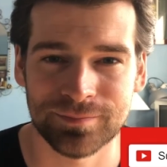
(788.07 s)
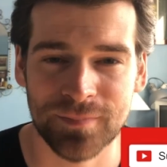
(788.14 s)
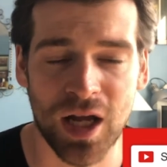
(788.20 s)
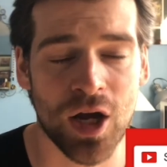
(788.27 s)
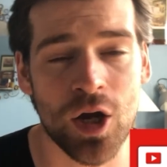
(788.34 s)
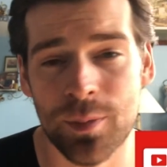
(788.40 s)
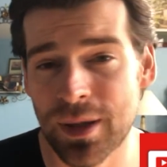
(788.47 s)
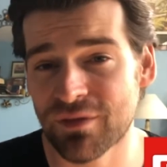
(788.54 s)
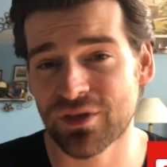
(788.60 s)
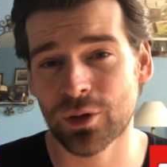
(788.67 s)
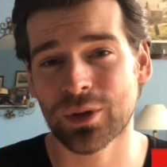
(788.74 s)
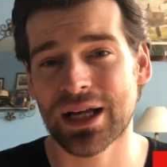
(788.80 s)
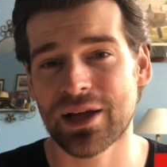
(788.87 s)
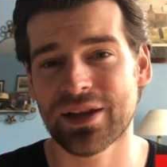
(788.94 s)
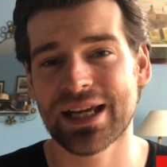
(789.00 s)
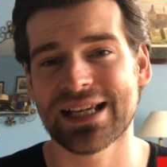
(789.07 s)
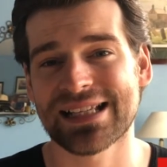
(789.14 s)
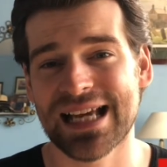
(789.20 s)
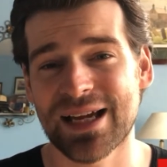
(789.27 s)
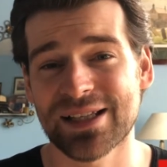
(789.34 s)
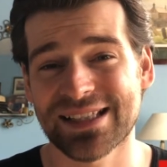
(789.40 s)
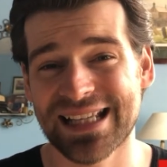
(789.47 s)
I hope everyone out there is
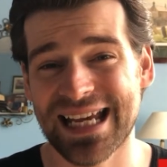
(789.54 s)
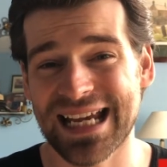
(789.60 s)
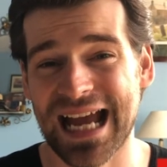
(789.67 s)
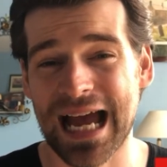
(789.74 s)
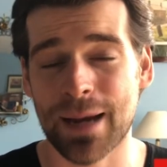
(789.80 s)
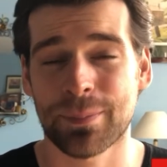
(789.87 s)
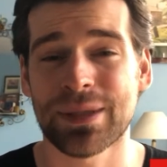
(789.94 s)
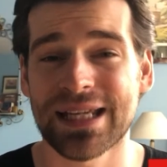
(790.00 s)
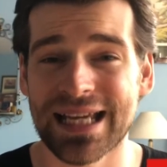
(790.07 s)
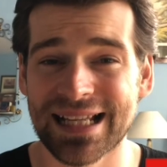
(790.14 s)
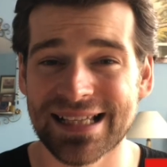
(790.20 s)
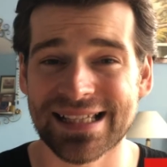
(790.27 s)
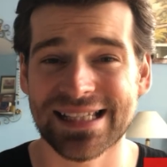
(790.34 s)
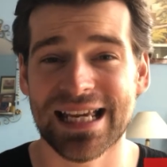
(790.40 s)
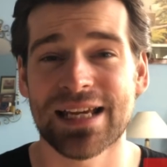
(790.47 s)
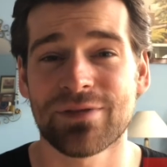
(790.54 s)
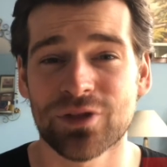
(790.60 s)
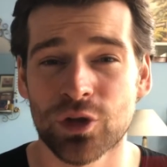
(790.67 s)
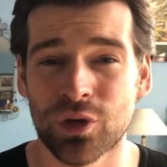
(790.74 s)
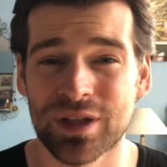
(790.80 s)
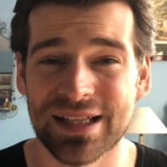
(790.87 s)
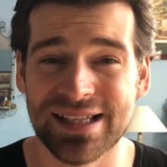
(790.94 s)
staying happy and safe
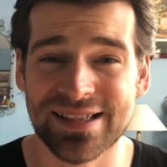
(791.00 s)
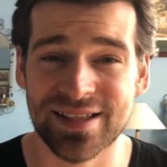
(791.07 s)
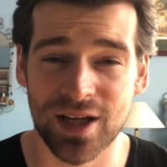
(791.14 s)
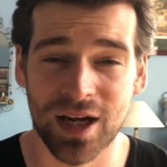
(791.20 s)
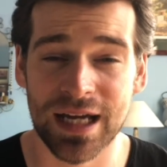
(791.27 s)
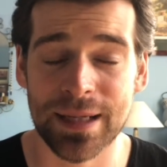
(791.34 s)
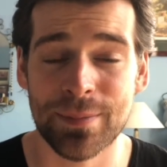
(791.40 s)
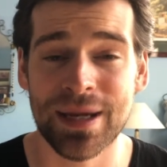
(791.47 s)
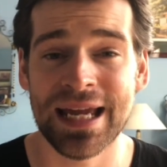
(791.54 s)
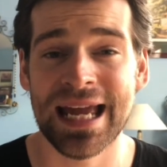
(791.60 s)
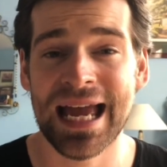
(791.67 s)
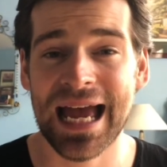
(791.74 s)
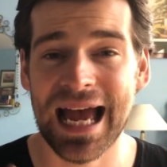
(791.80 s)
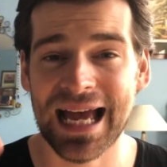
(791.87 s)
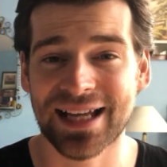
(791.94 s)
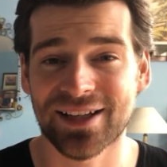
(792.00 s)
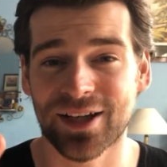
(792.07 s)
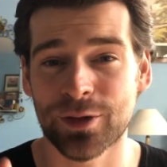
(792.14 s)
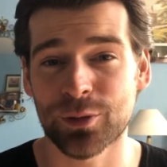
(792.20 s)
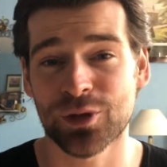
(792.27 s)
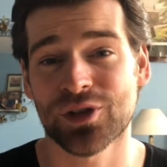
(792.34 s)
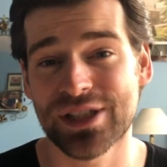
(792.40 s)
during this time, and I
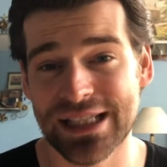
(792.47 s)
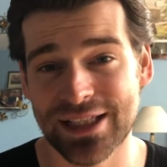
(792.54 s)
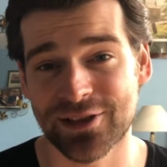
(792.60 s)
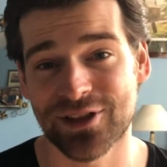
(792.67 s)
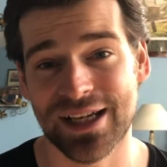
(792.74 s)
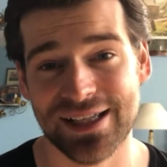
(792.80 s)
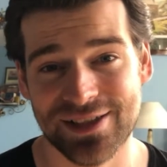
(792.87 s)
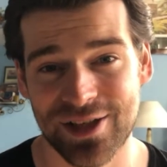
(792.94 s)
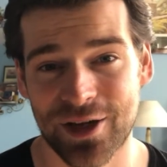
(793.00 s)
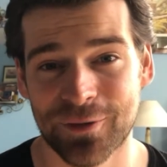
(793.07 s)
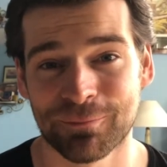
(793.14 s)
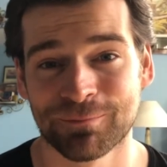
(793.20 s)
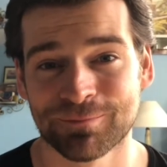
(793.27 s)
will see you next time.